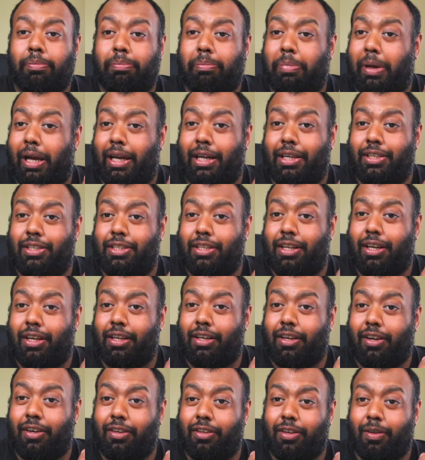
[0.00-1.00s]
Packaging, I
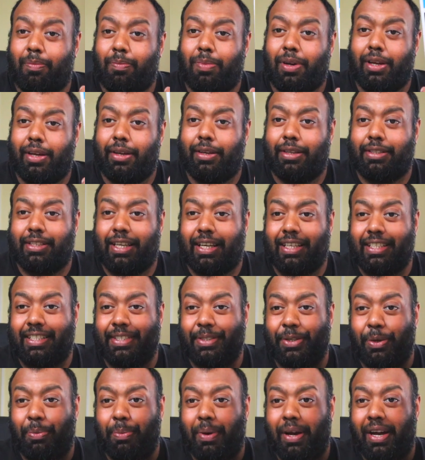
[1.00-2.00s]
can't complain, it's actually
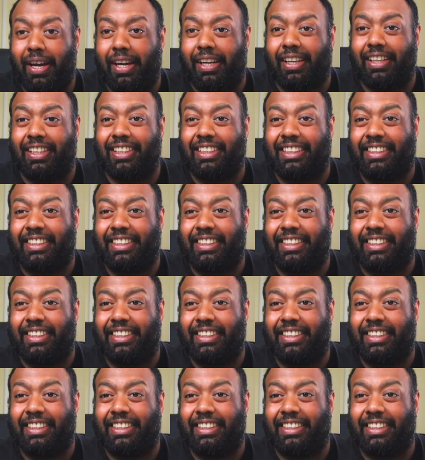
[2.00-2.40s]
not bad.